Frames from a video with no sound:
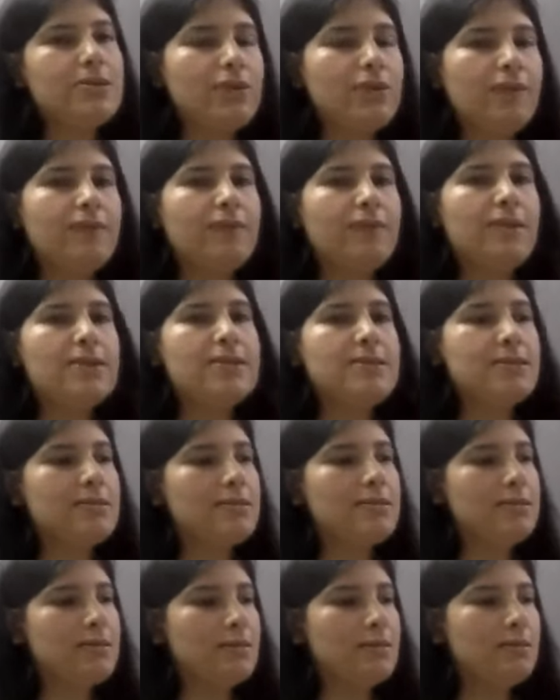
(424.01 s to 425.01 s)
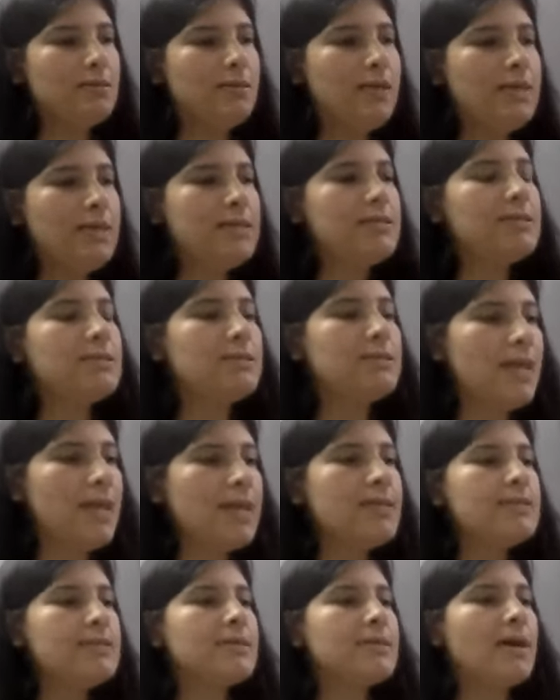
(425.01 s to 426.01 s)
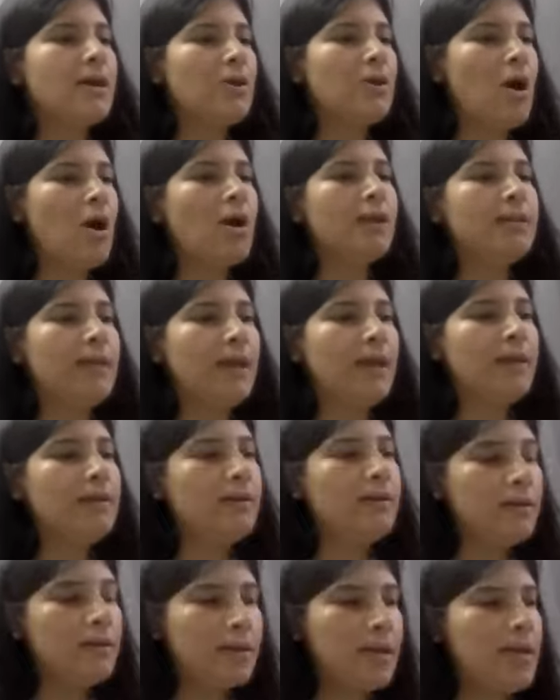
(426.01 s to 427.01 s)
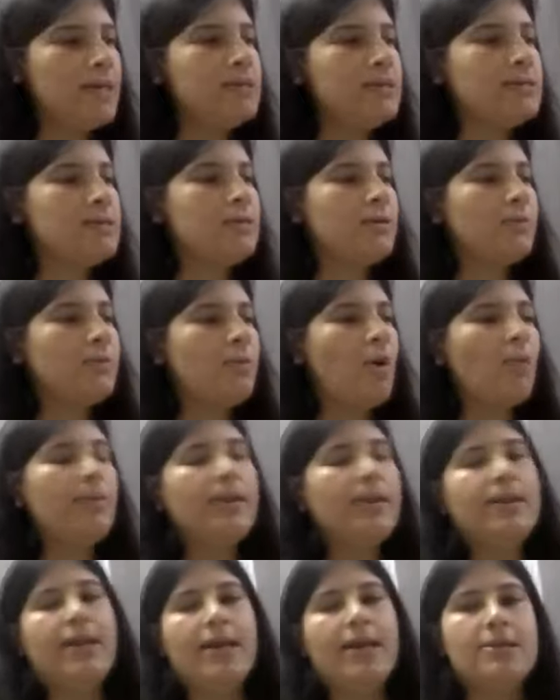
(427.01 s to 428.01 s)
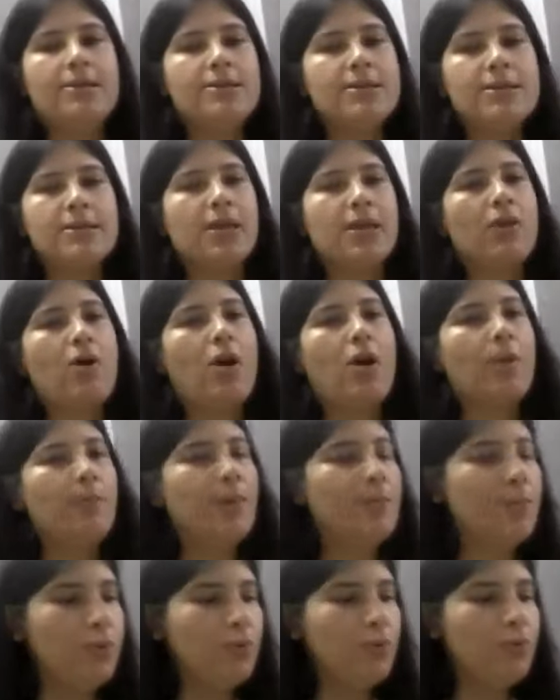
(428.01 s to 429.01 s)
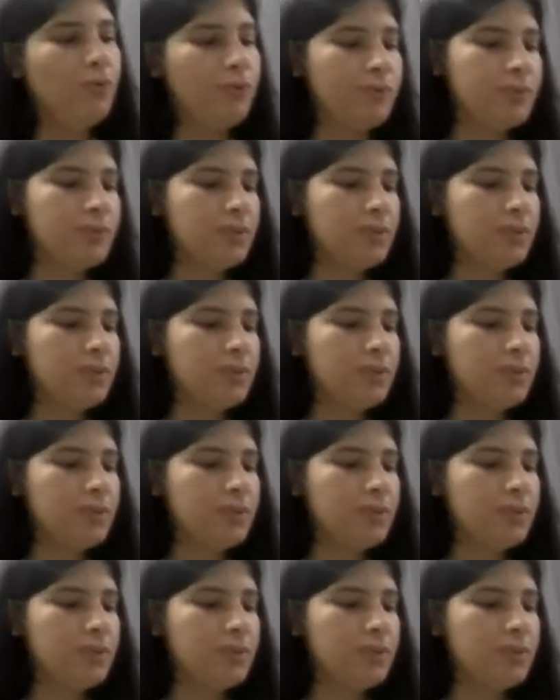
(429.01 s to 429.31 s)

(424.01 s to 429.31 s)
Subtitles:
So if these things are not there in a case, probably negligence cannot be proved.